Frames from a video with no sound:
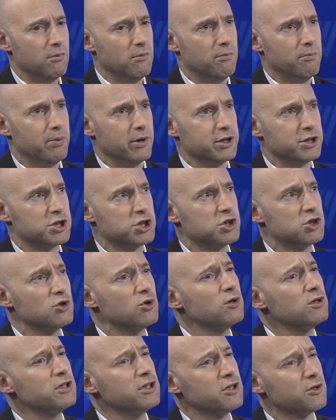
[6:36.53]
But
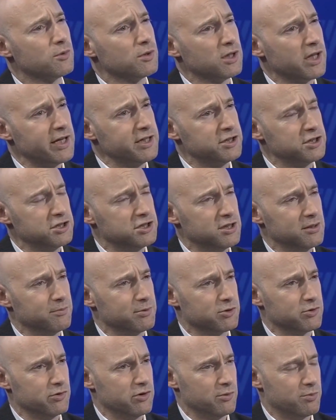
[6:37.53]
surely the relationship
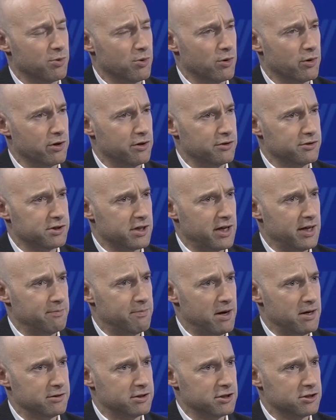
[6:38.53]
between reporters
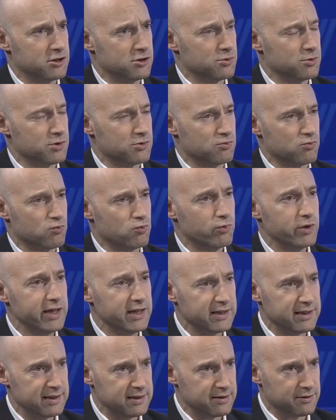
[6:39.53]
and politicians was
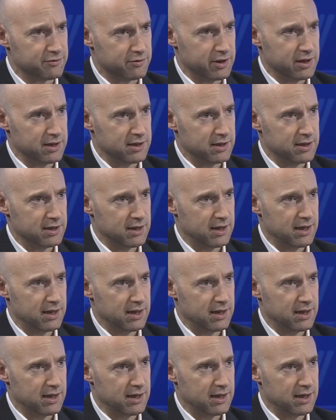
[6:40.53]
really different.